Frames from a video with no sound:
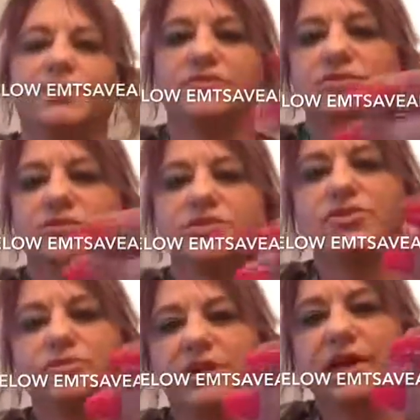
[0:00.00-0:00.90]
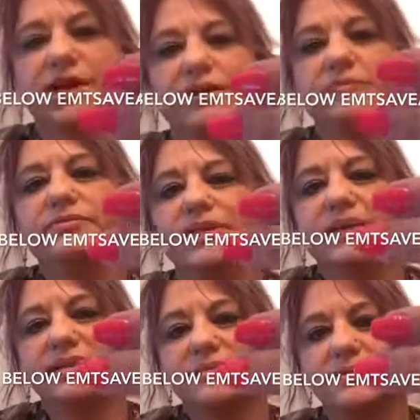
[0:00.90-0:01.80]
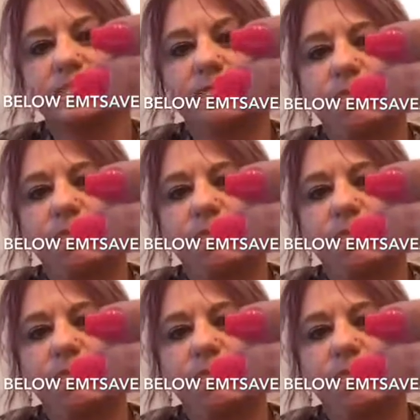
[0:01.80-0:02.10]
these are the two that I had to fix.